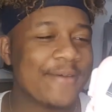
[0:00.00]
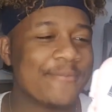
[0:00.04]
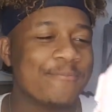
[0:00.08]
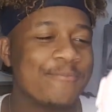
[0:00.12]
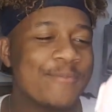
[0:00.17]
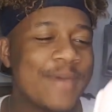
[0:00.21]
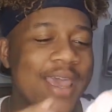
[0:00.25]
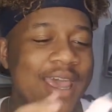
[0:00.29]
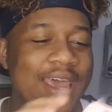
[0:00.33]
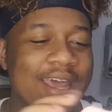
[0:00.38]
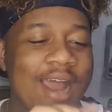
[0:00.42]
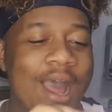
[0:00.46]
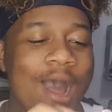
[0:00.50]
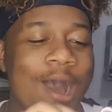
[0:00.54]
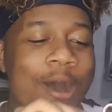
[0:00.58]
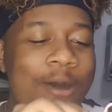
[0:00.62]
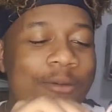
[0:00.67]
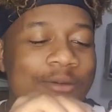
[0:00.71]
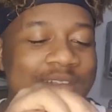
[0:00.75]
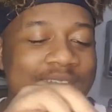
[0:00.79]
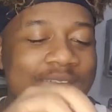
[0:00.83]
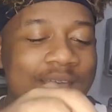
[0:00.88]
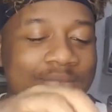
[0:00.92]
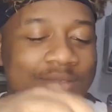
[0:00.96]
Man, I
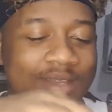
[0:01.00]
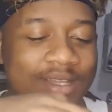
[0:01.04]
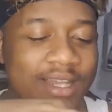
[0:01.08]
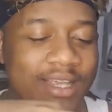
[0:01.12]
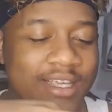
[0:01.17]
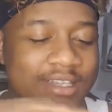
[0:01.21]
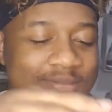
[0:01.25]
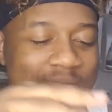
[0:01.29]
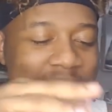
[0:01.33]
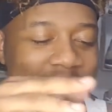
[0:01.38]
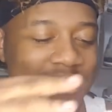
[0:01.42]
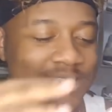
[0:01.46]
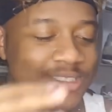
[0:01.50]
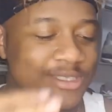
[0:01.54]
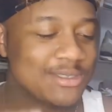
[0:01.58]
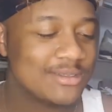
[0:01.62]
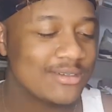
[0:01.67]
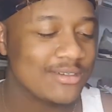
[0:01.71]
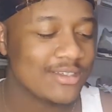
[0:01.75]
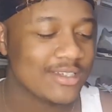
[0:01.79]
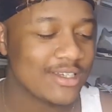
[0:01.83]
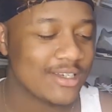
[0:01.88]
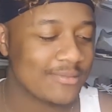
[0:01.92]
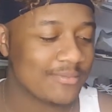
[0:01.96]
always have to lace my
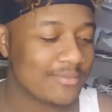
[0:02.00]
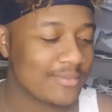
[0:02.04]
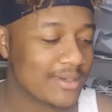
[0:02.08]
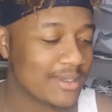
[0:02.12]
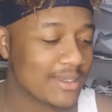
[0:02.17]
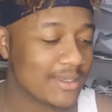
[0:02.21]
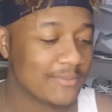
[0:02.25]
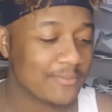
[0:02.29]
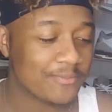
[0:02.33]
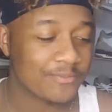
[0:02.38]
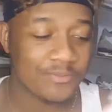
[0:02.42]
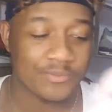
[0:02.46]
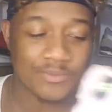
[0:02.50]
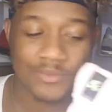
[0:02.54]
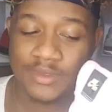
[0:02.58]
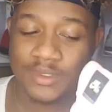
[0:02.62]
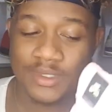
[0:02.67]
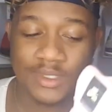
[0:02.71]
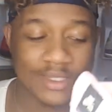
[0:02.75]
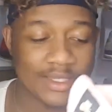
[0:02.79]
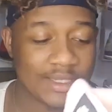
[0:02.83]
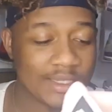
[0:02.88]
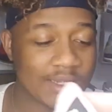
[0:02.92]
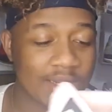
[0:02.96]
shoes up, but
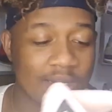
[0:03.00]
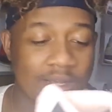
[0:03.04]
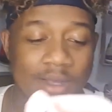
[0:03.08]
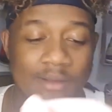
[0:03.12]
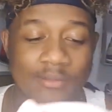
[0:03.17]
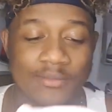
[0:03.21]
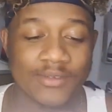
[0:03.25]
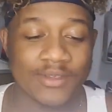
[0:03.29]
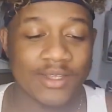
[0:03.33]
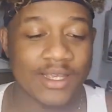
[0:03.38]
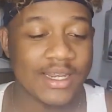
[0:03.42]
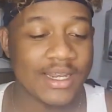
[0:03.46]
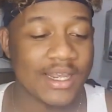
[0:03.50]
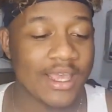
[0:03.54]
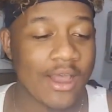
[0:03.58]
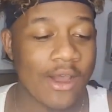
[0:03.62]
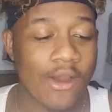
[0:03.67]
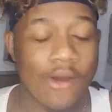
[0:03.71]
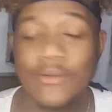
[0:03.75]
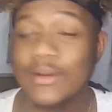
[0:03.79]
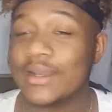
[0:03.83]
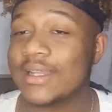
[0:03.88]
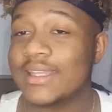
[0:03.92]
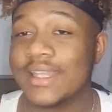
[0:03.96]
you know what I'm saying? They
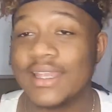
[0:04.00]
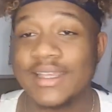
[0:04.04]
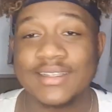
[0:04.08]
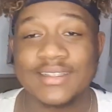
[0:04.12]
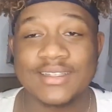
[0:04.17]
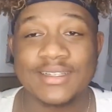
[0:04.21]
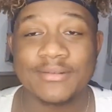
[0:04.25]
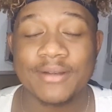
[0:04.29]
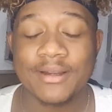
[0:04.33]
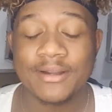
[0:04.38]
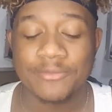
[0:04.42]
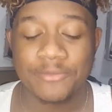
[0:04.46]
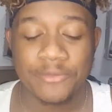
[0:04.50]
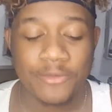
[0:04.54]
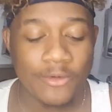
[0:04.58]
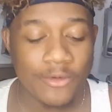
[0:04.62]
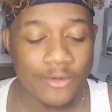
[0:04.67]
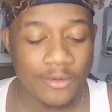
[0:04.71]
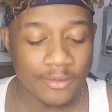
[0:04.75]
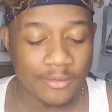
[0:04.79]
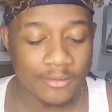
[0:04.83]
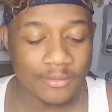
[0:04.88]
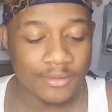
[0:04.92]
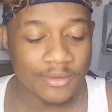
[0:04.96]
already laced it up
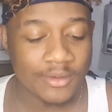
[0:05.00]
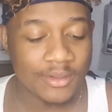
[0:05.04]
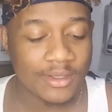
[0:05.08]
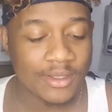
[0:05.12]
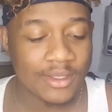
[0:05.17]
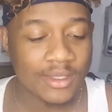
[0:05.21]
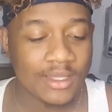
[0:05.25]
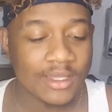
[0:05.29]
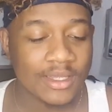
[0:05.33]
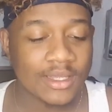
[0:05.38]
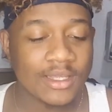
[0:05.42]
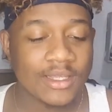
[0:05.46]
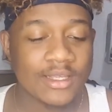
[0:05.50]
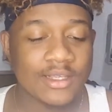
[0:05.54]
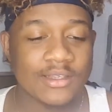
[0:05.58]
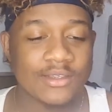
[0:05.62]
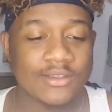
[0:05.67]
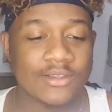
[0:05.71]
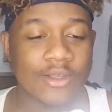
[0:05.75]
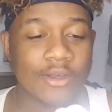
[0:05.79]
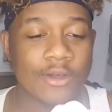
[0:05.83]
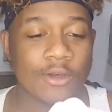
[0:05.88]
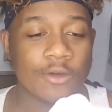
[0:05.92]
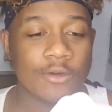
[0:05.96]
for them.
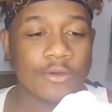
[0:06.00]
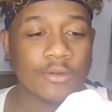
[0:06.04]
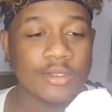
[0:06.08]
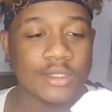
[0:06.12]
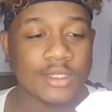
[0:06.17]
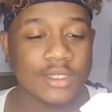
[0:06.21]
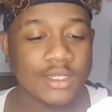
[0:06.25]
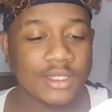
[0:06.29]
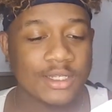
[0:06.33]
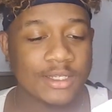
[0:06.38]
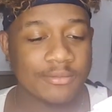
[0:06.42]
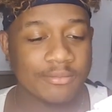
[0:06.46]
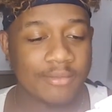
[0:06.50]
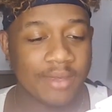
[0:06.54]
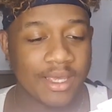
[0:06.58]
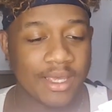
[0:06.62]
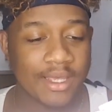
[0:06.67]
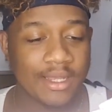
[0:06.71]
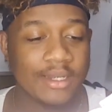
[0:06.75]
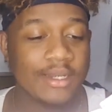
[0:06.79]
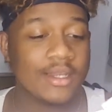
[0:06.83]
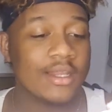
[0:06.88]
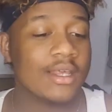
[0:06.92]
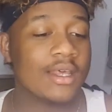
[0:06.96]
So, look,
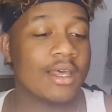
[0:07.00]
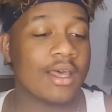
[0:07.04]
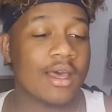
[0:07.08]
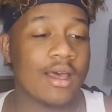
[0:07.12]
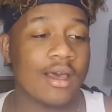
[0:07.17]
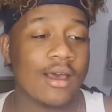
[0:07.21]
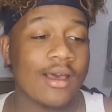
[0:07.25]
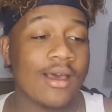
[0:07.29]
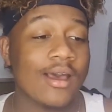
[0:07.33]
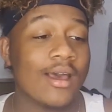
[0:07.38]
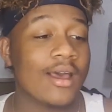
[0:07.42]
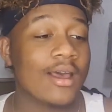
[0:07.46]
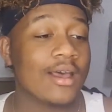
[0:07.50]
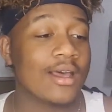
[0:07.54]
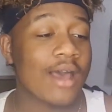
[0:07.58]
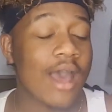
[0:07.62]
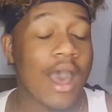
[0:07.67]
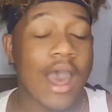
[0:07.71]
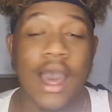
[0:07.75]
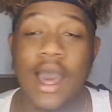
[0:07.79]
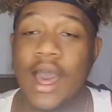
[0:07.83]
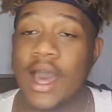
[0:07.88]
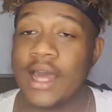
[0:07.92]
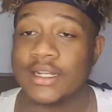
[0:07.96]
man.
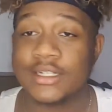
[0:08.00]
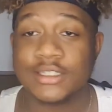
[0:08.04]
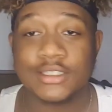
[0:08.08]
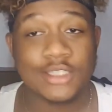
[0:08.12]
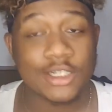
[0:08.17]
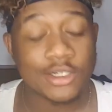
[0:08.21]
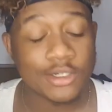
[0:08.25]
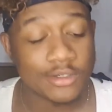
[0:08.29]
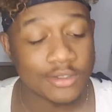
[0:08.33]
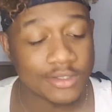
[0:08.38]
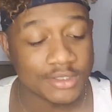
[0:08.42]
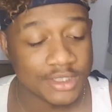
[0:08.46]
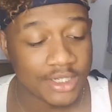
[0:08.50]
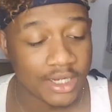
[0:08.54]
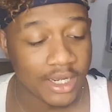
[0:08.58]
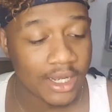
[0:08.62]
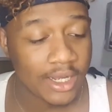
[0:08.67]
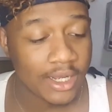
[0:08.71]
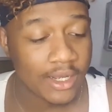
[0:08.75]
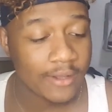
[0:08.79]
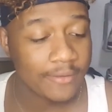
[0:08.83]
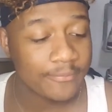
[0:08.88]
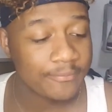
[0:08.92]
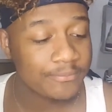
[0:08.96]
I done told
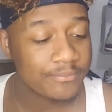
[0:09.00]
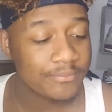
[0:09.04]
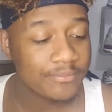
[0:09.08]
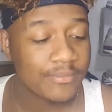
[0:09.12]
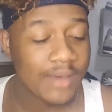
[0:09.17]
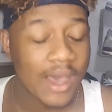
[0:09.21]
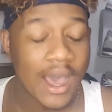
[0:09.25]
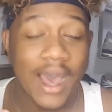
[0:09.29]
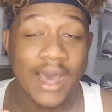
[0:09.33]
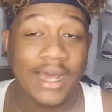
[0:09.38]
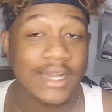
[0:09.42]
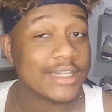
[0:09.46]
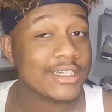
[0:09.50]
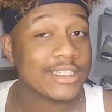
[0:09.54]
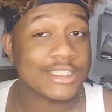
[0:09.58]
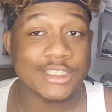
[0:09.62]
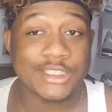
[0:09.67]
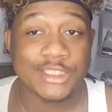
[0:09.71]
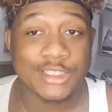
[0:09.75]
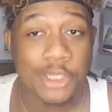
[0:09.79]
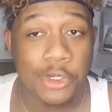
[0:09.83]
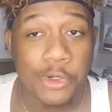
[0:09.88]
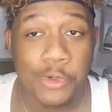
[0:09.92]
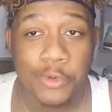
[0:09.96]
y'all. I done
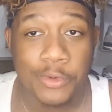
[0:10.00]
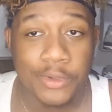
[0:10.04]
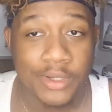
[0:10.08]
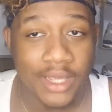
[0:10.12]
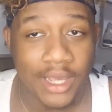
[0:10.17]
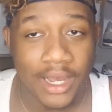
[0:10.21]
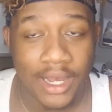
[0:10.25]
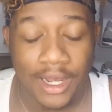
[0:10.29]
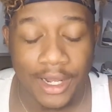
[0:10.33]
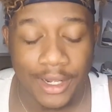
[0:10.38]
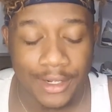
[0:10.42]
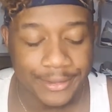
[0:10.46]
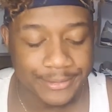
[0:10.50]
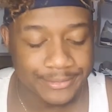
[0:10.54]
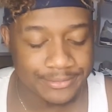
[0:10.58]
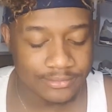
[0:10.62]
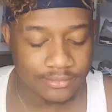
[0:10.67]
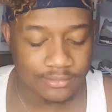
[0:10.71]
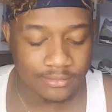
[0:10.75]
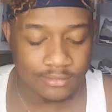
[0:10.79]
showed y'all.